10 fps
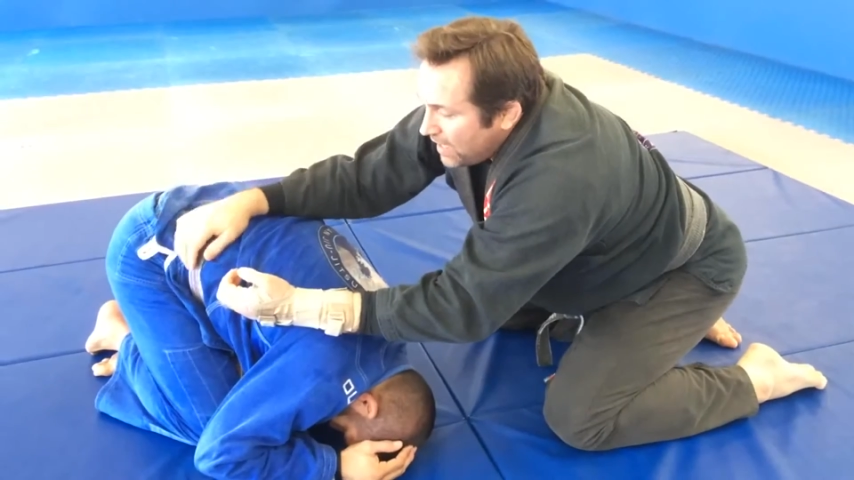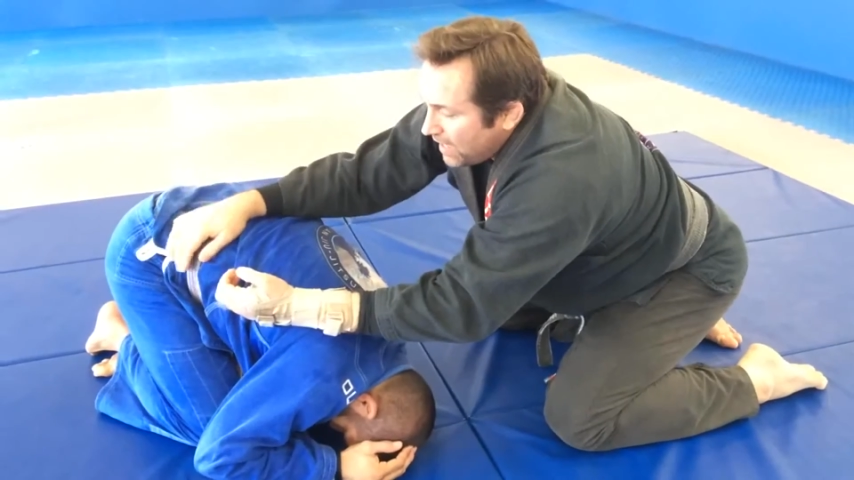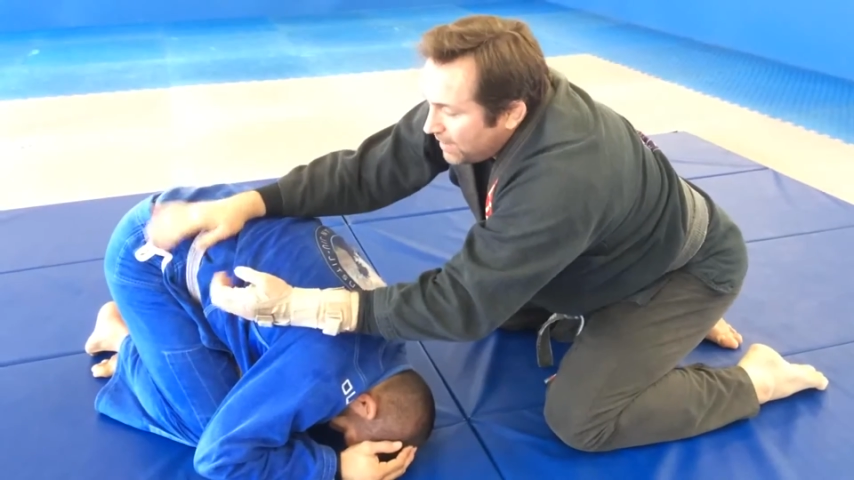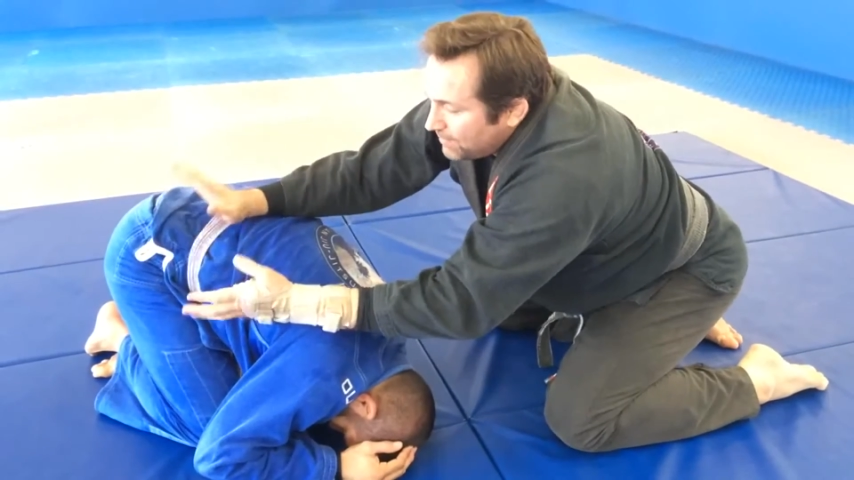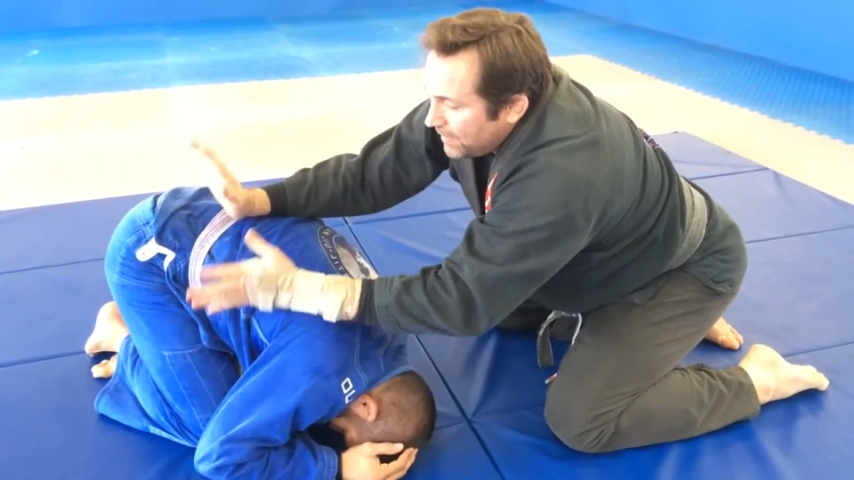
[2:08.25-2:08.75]

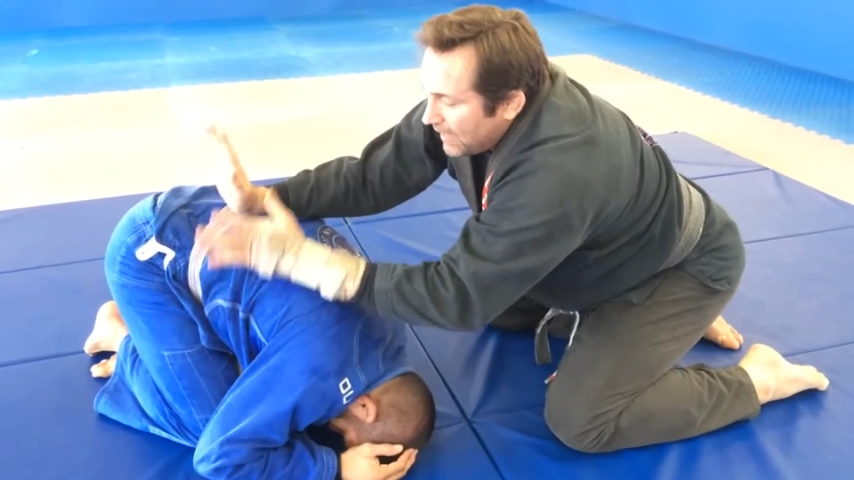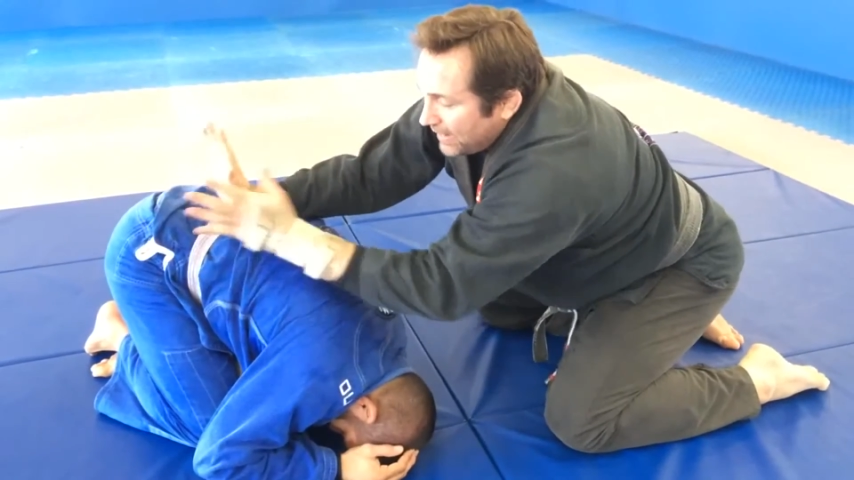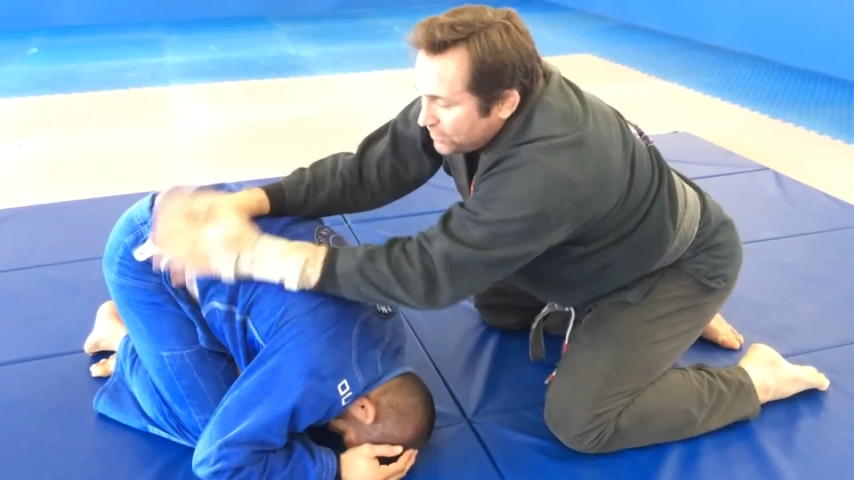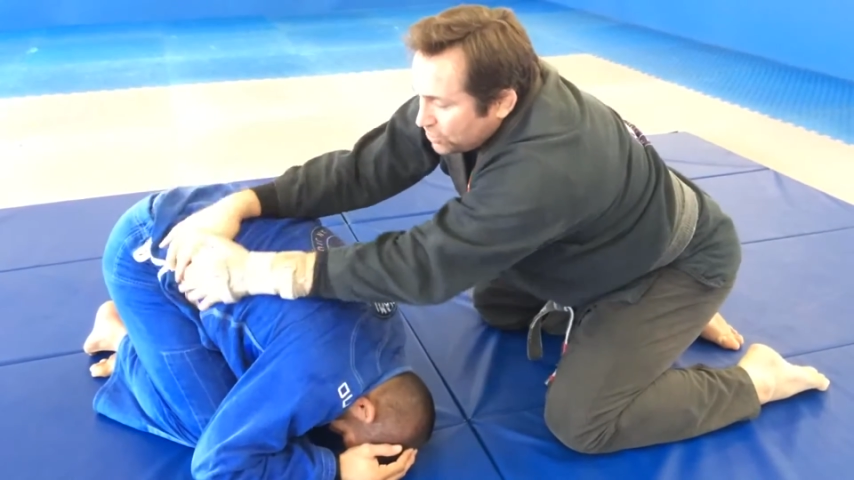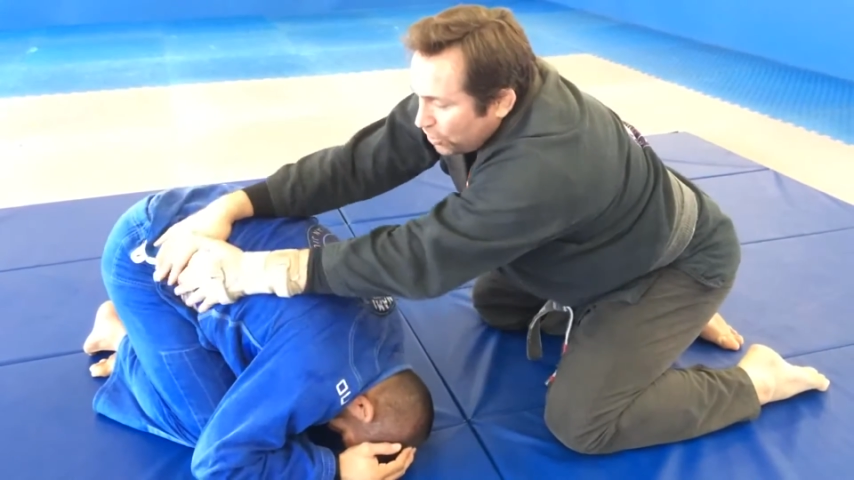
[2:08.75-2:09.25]

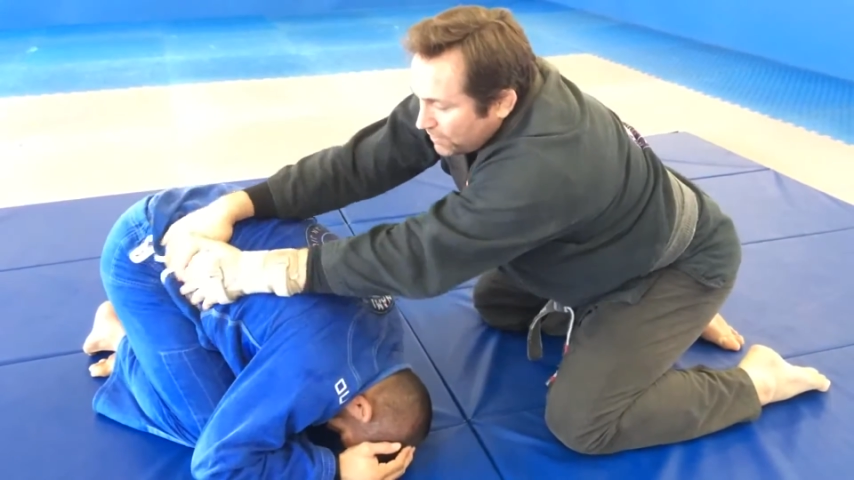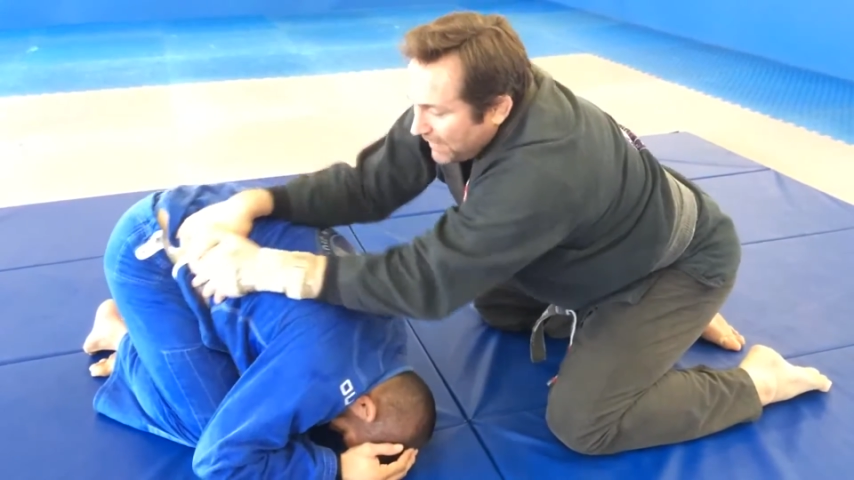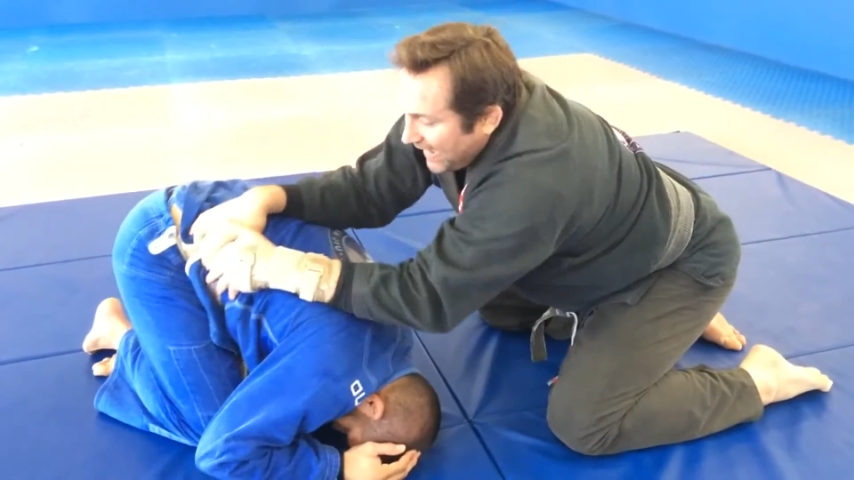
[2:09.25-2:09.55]
I just hook my